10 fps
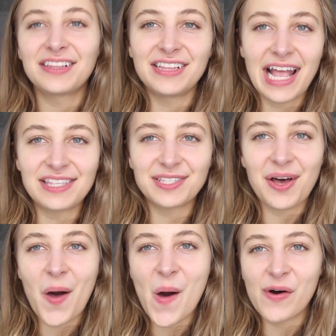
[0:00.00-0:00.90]
Let's
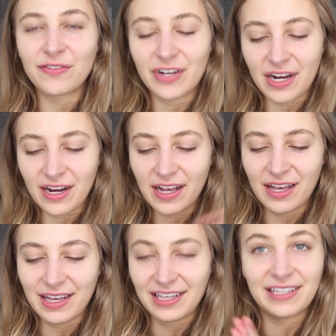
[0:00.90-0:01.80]
go over
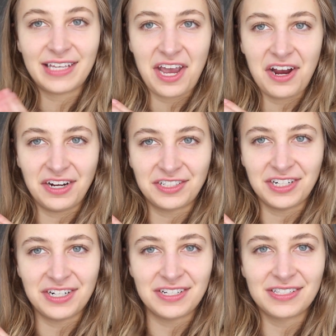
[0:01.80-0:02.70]

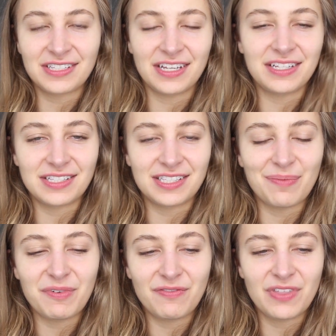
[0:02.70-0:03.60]
characters.
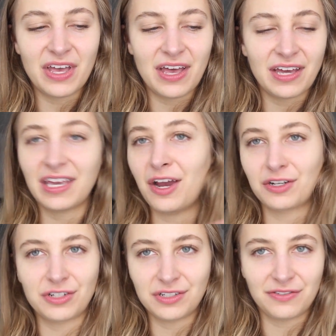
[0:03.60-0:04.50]
Some of the
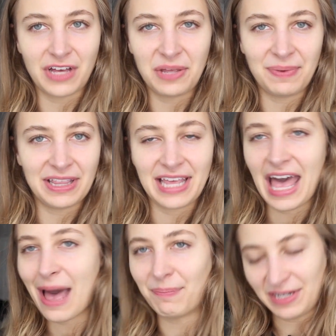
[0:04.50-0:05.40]
character development that
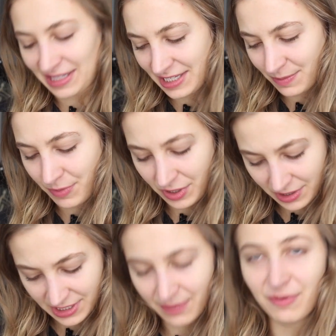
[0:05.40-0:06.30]
happened in this
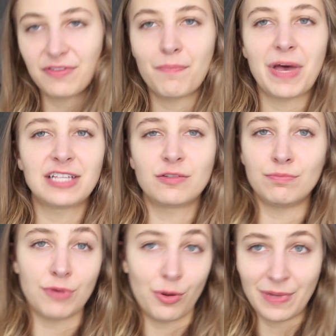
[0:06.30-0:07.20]
book, some of the best
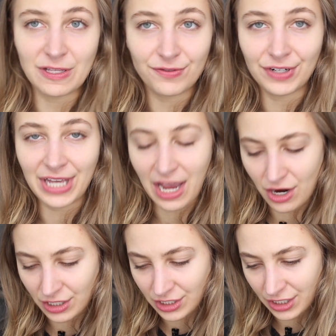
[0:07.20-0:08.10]
moments for
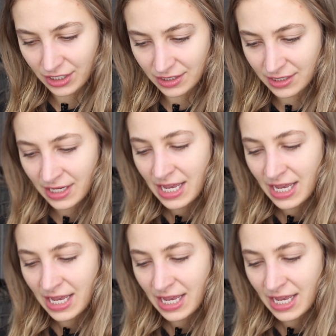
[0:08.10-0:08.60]
characters.